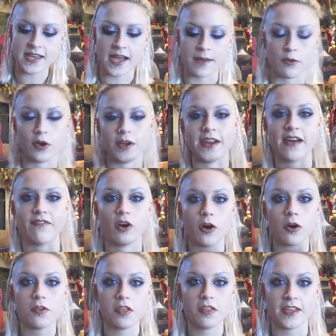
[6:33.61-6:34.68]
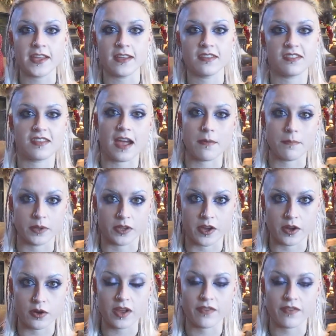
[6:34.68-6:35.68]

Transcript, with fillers: I'm going to have all the links down below.